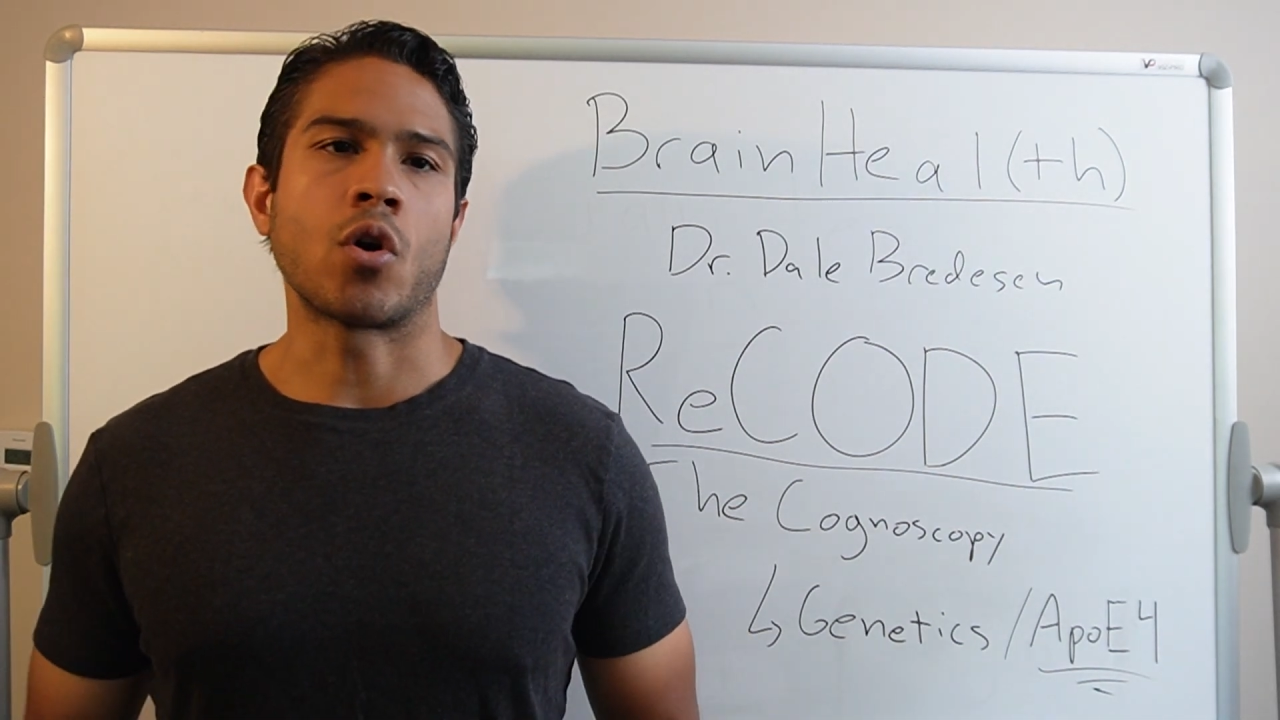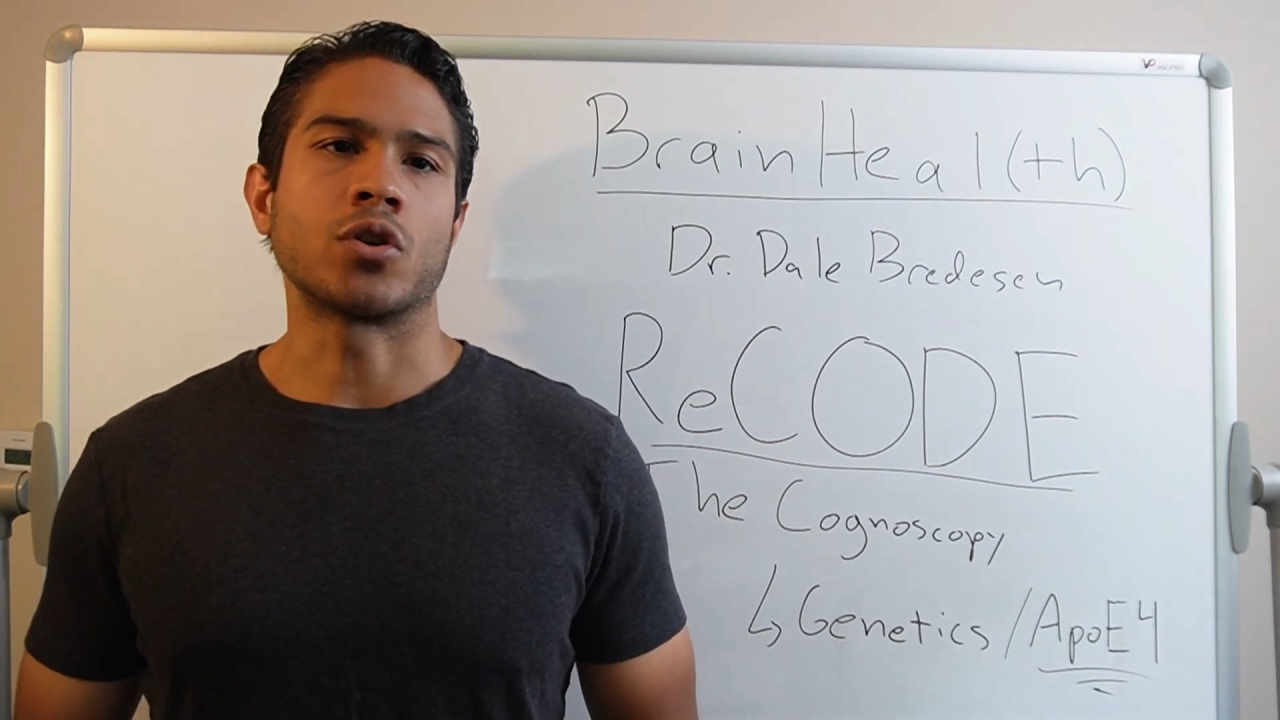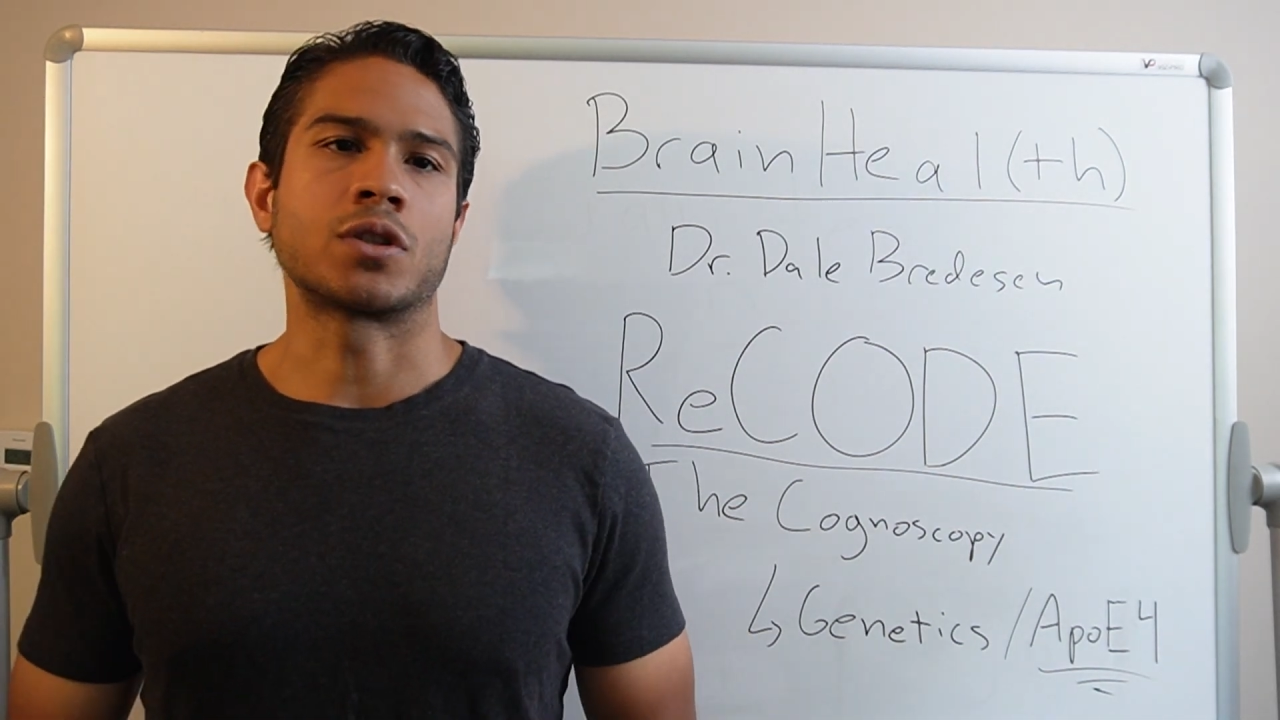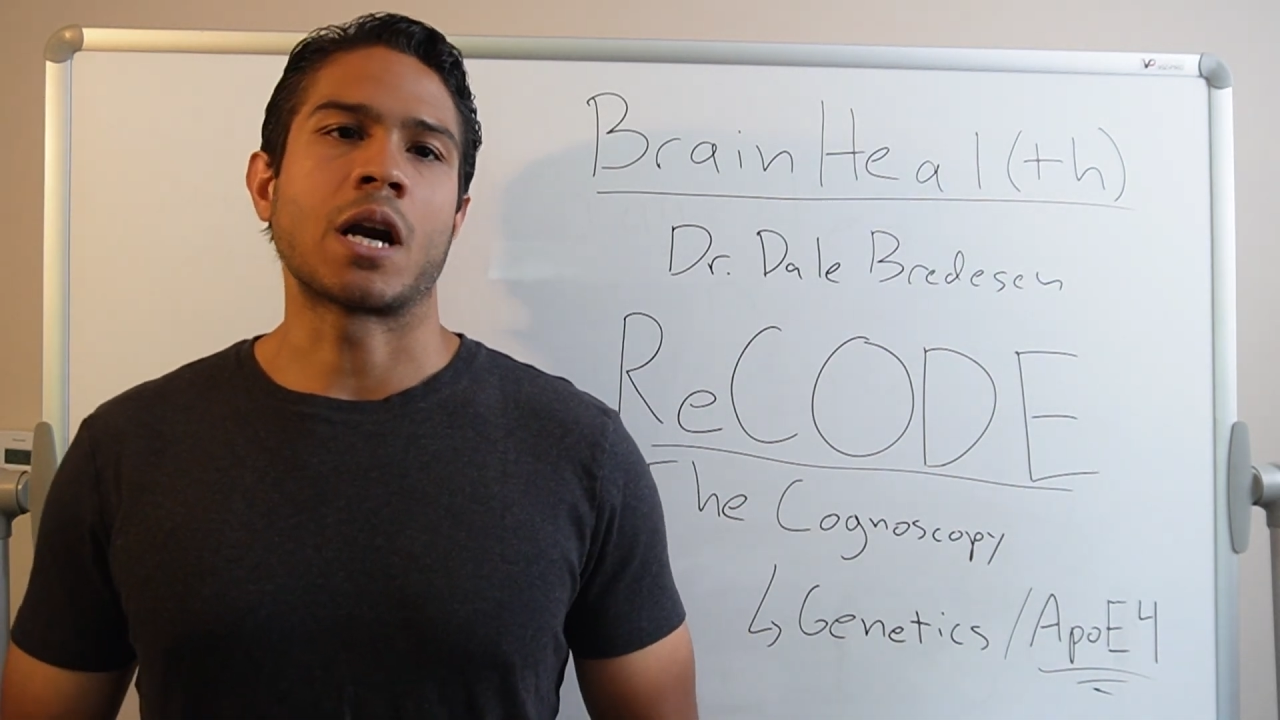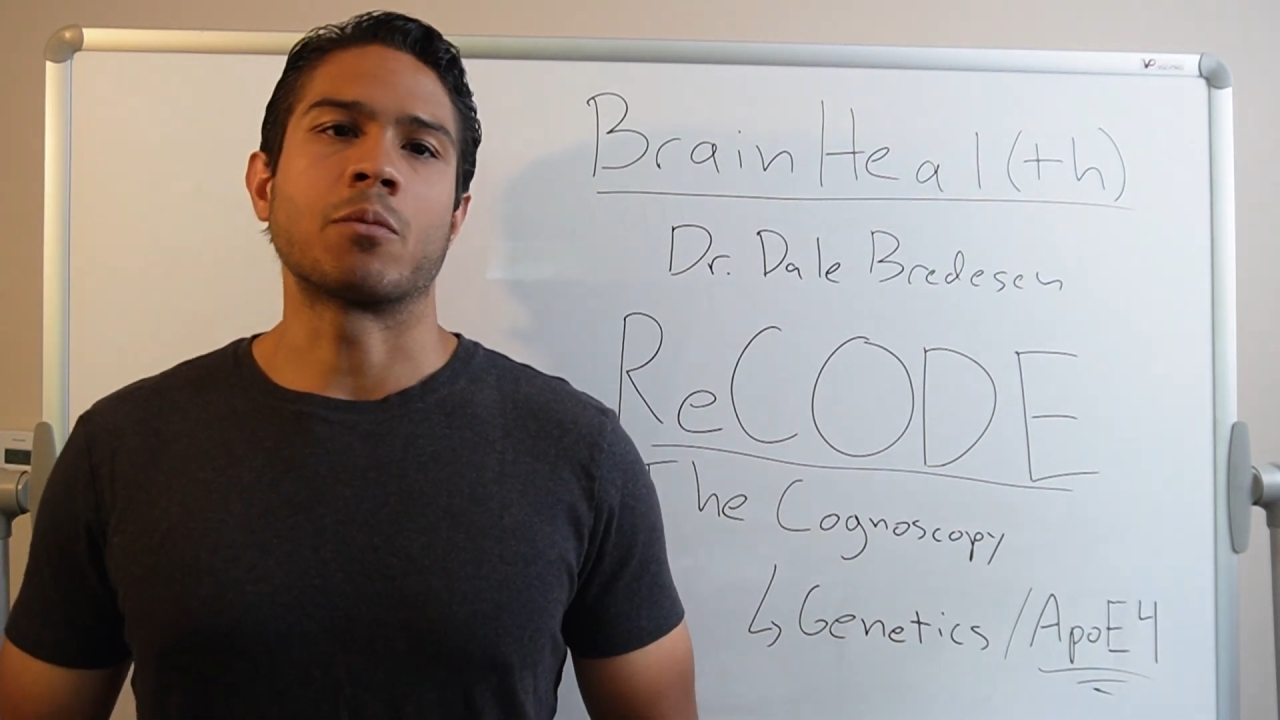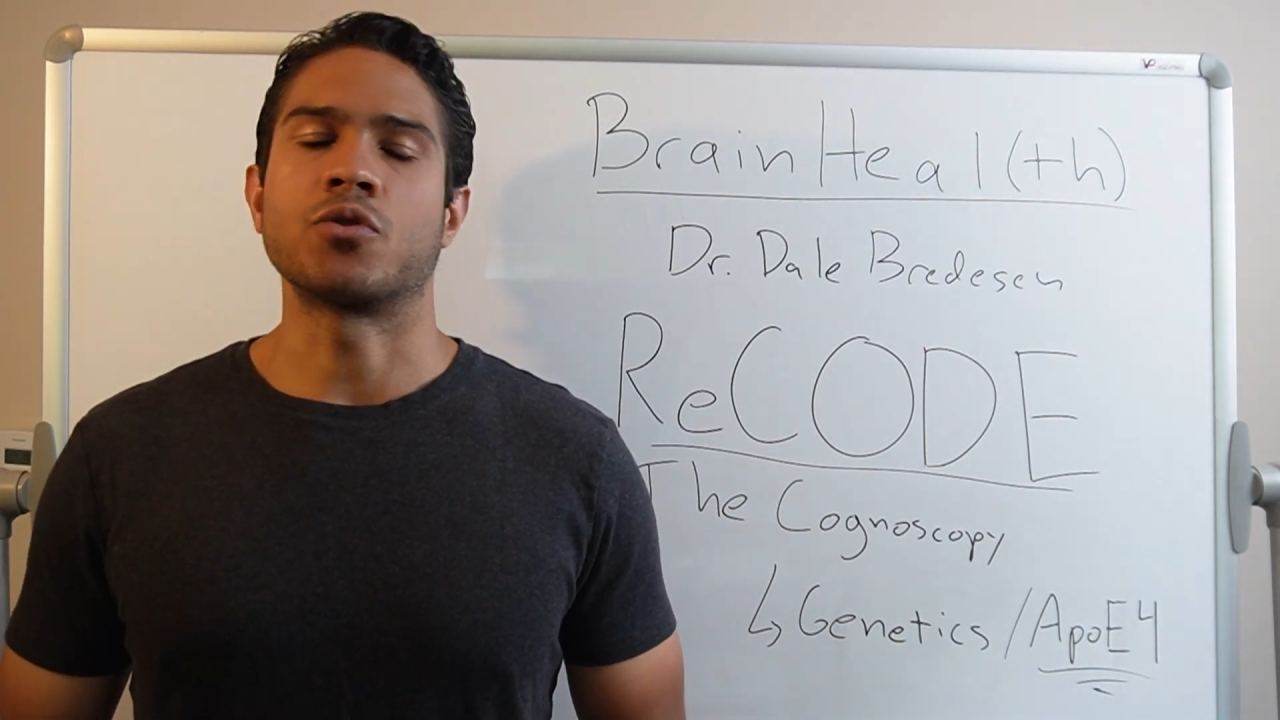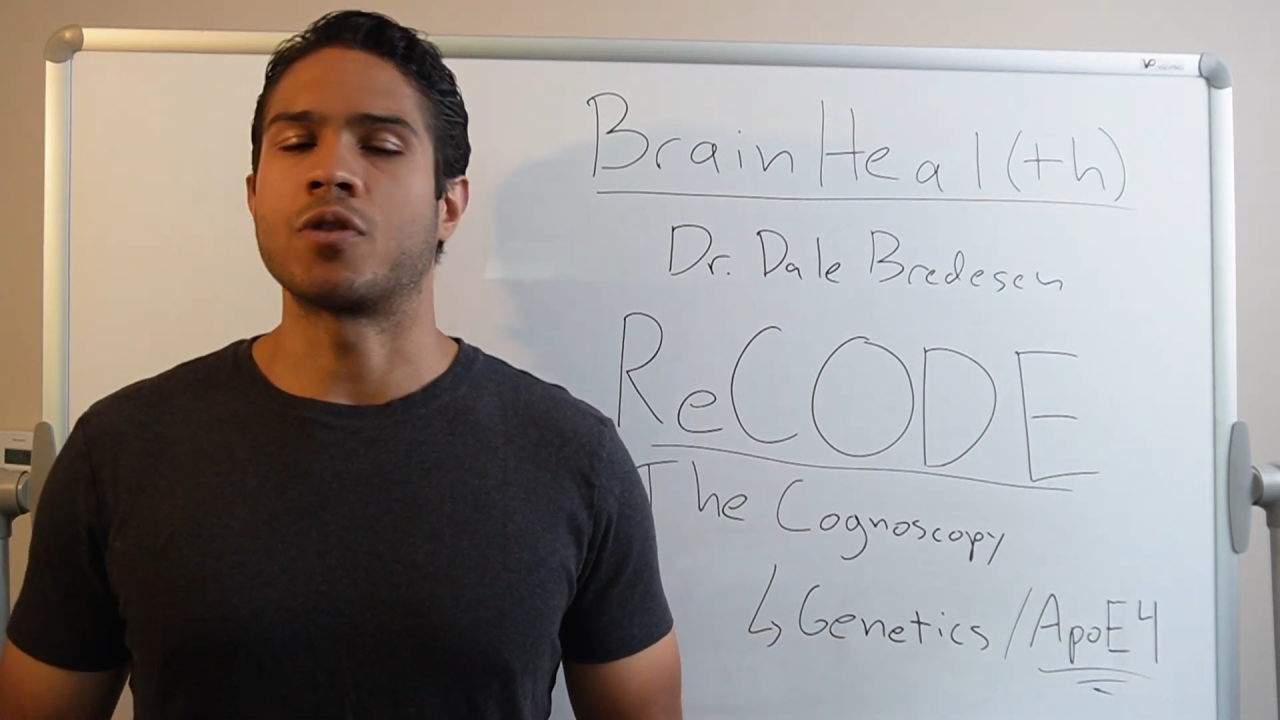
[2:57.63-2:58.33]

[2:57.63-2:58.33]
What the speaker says: Alzheimer's